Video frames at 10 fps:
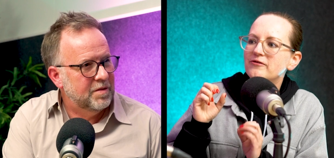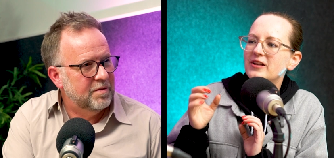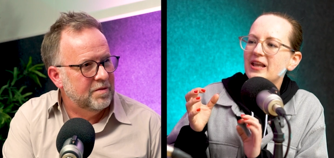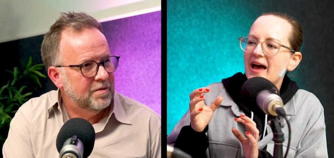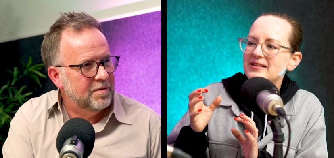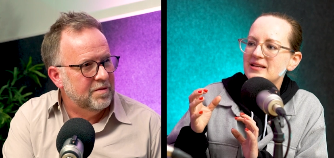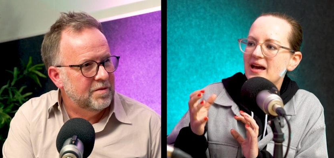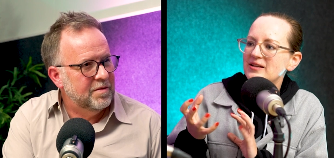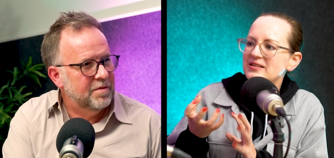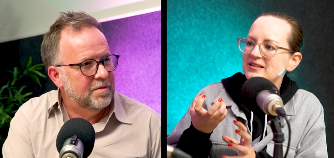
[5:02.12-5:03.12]
Speaker 1: flat
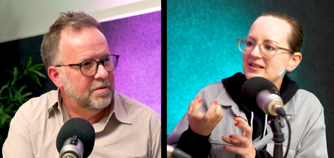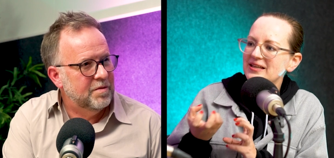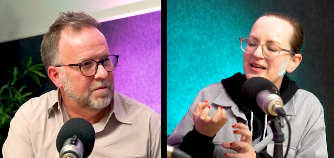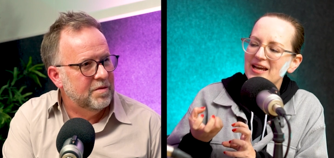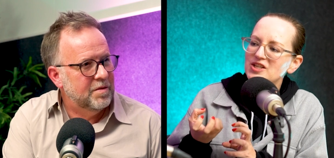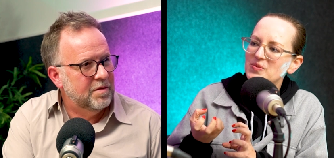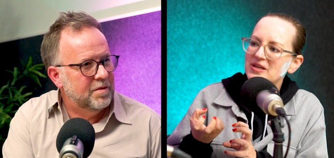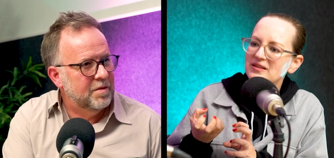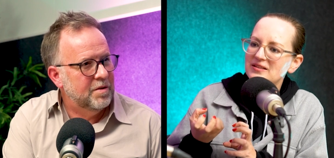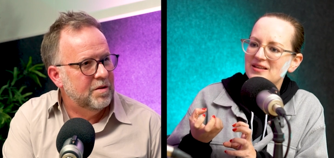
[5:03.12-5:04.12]
and it didn't engage me
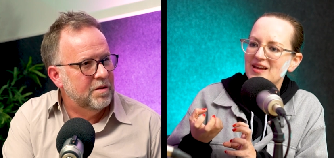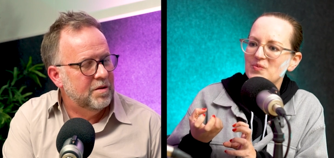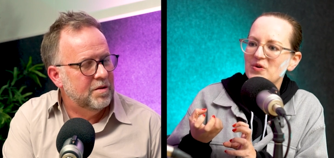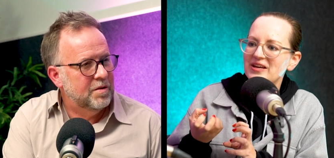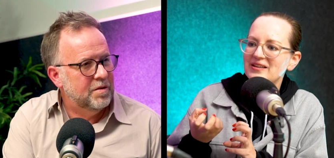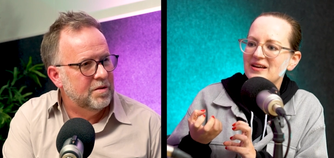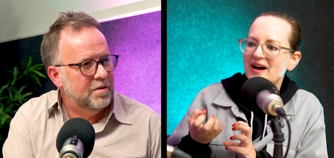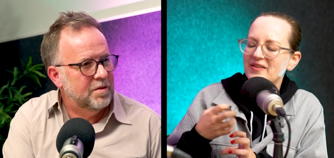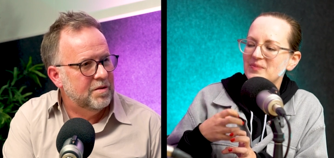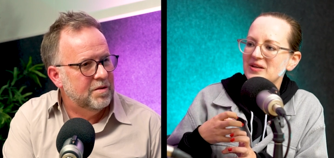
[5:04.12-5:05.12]
in the same way that
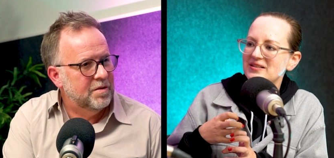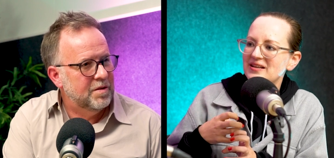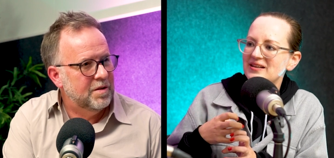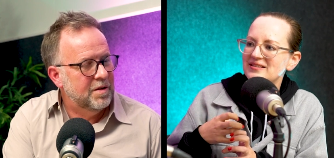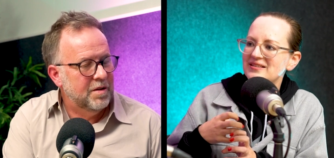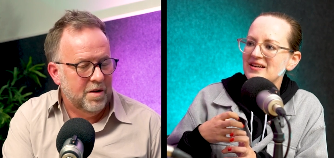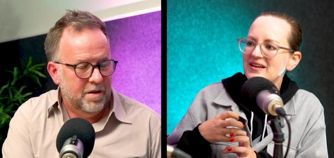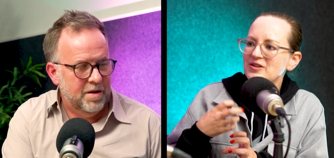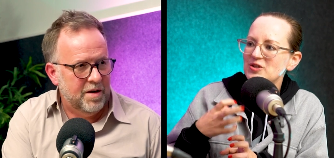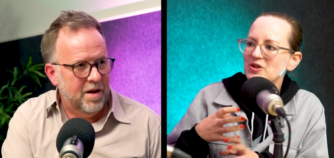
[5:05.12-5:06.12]
other Pixar's oh,
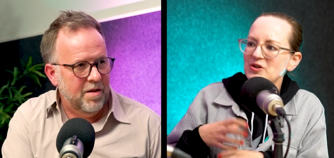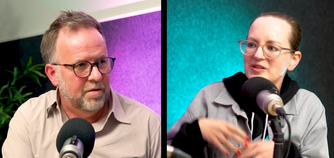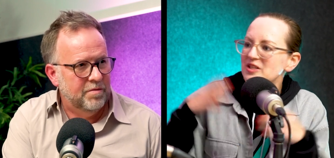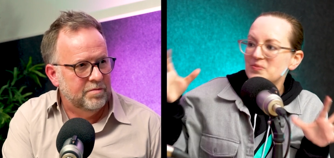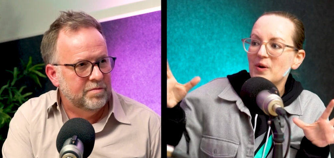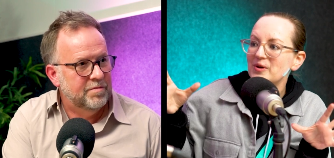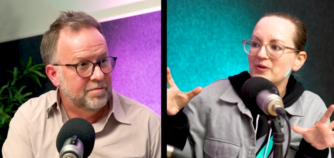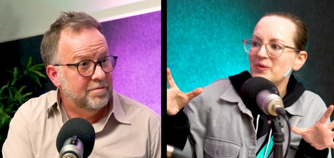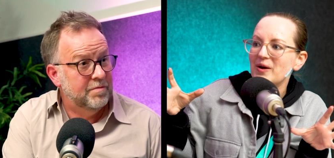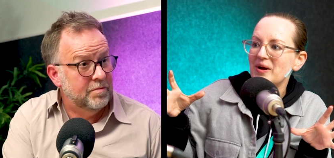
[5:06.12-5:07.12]
do. Go. This is probably not
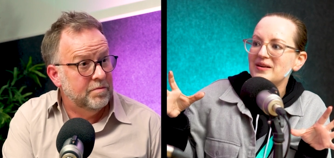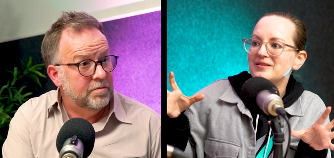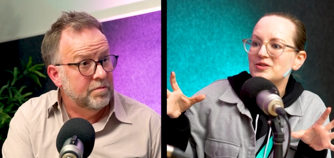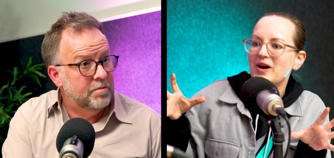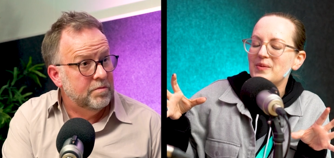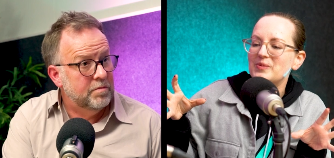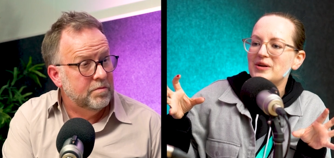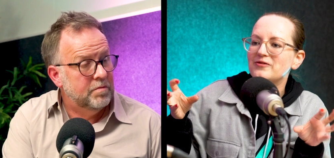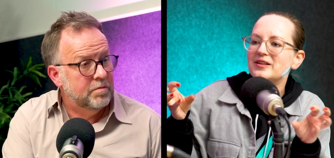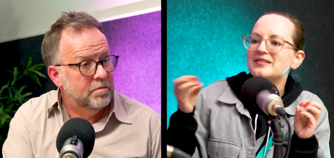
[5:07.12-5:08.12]
the right way to describe it, but
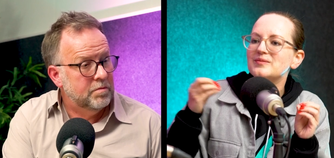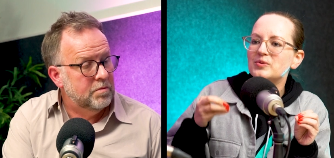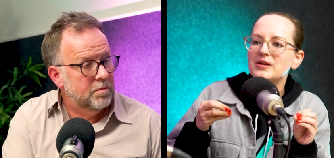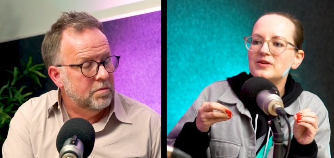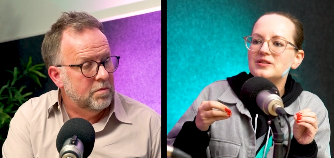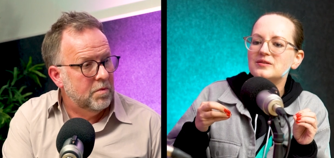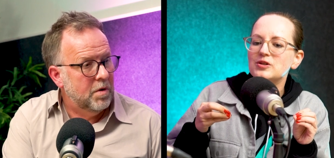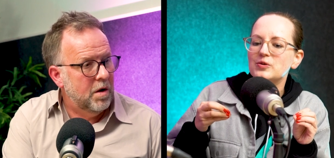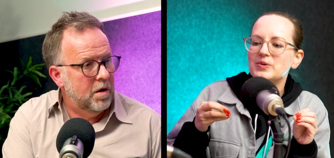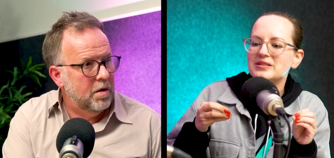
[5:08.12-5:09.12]
I feel like previous, you
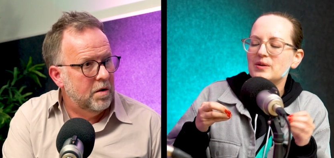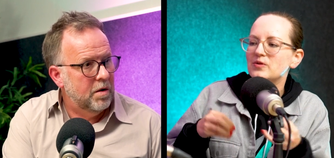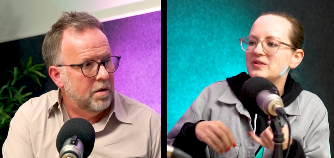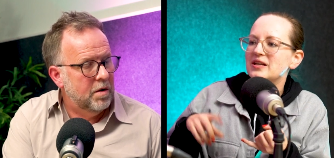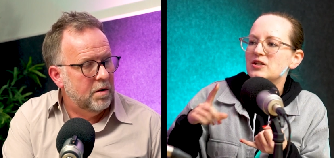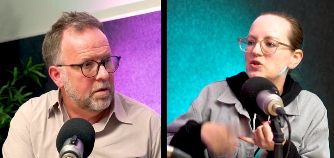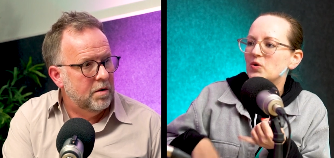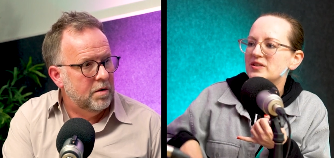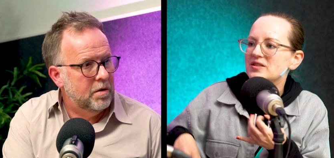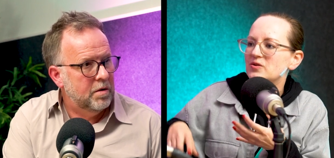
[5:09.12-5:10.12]
know, Pixar movies like your
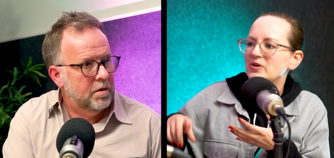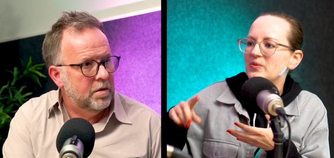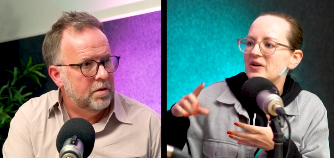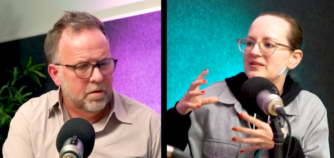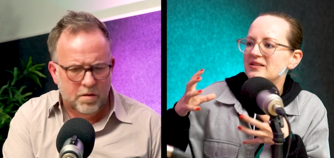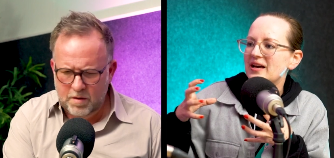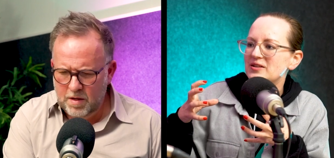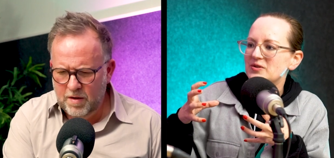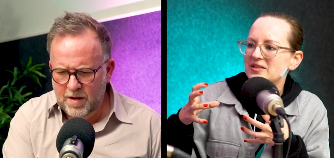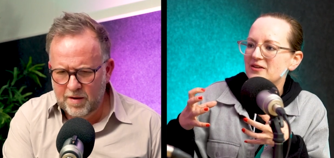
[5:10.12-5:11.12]
Toy Story ones and that
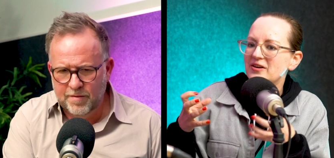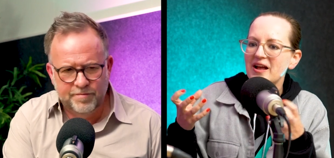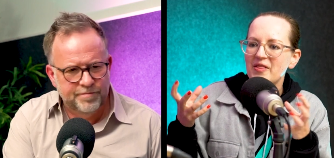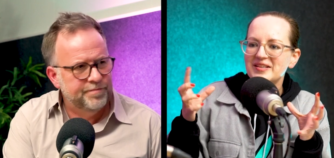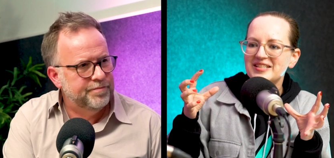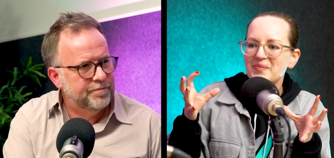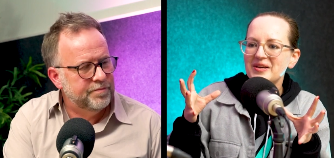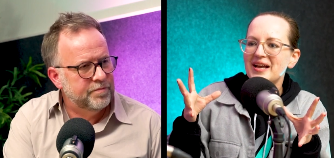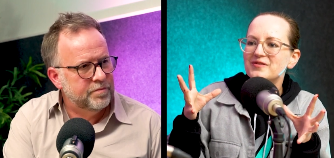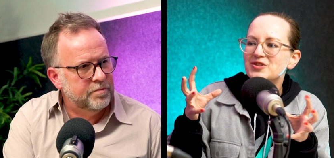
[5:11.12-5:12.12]
sort oh, of yeah. stuff, there's something
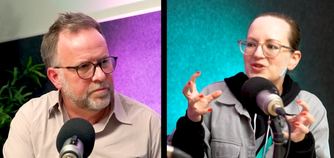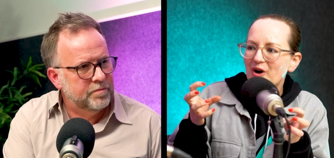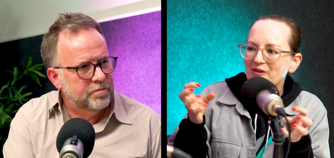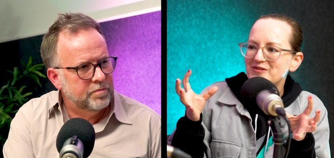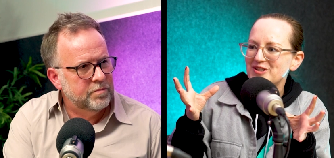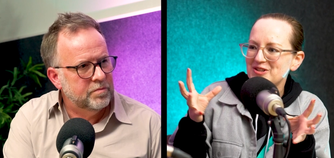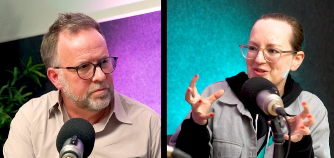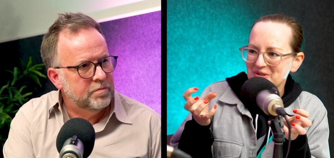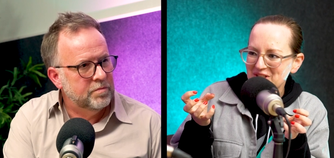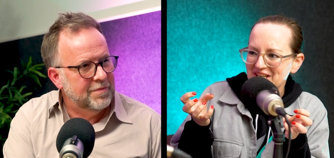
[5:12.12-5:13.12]
kind of soft and
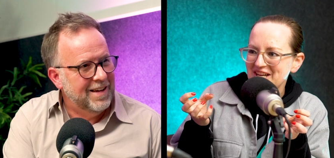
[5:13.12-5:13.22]
squishy